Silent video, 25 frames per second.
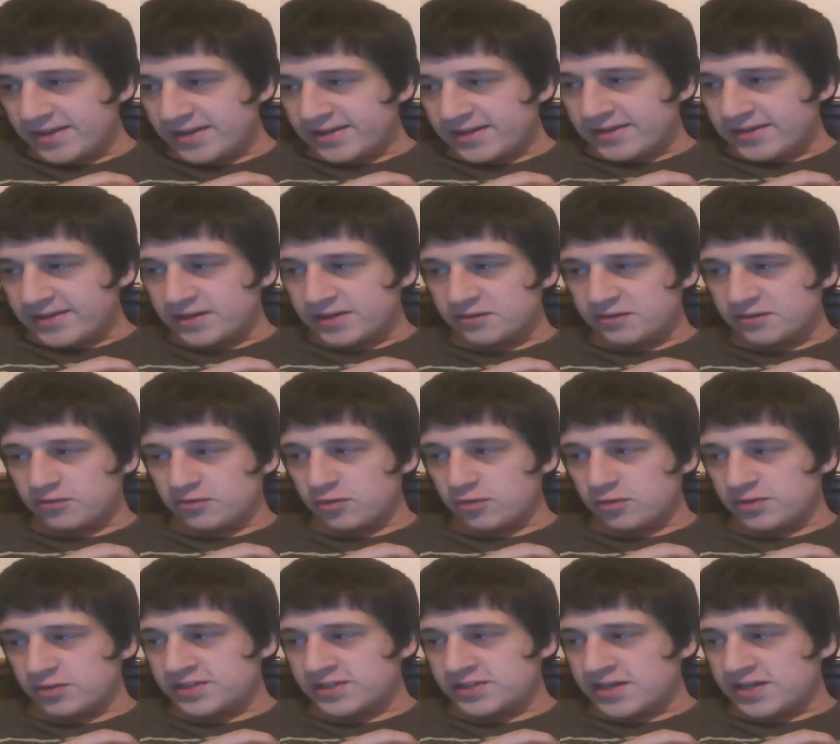And of
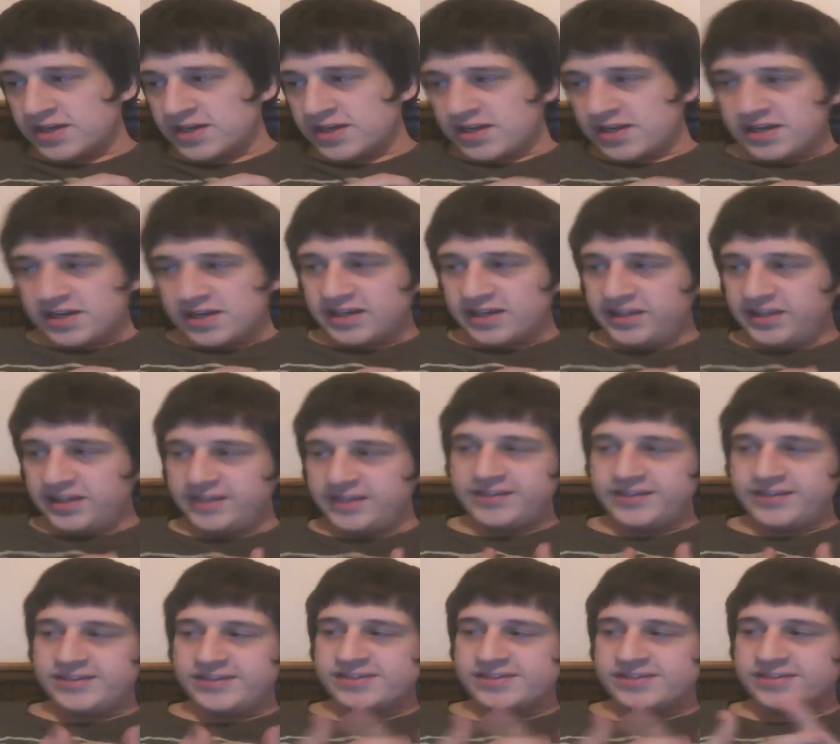course,
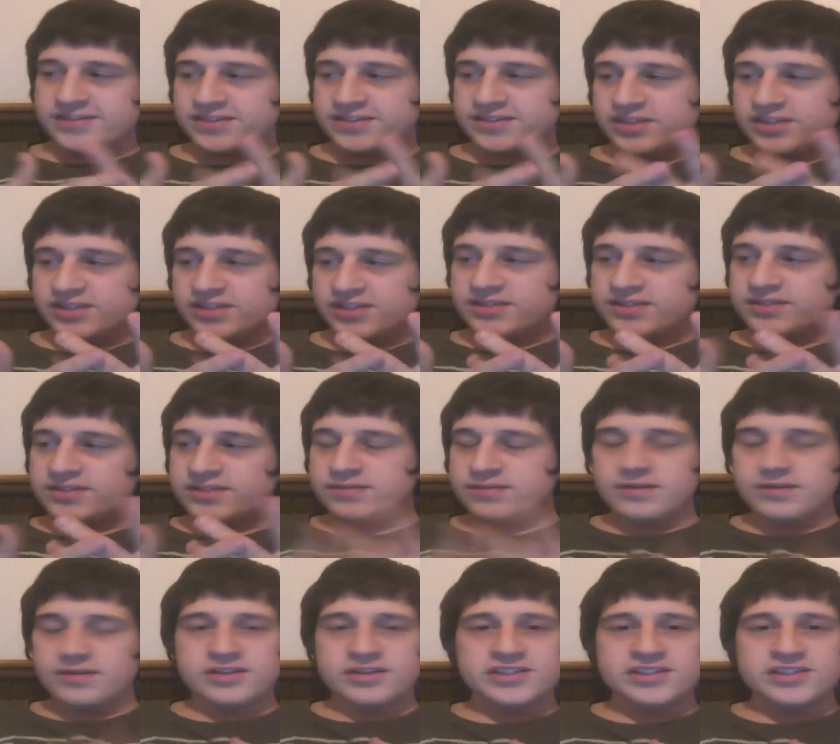he is just
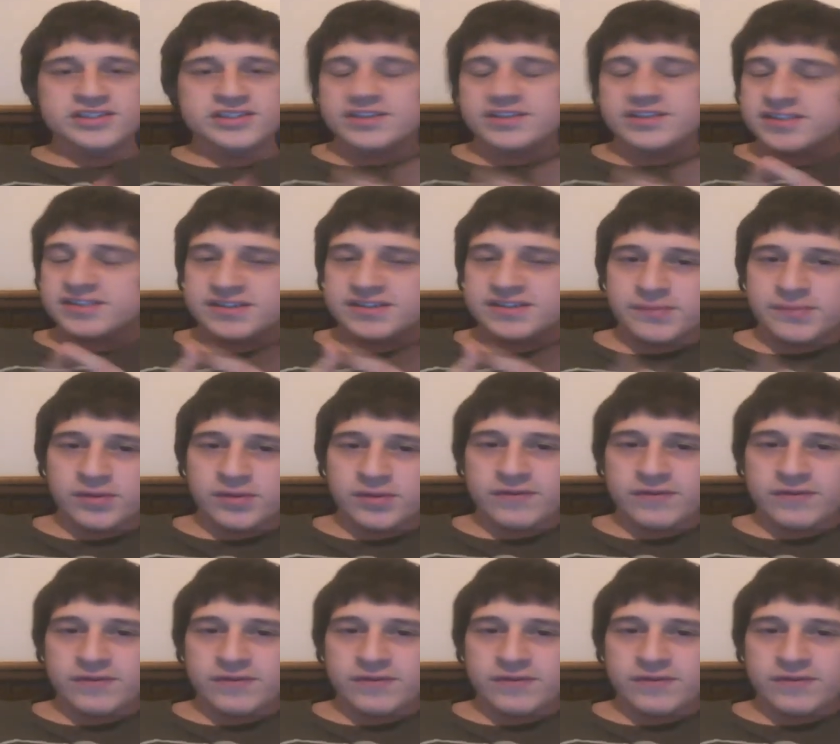he's a symbol of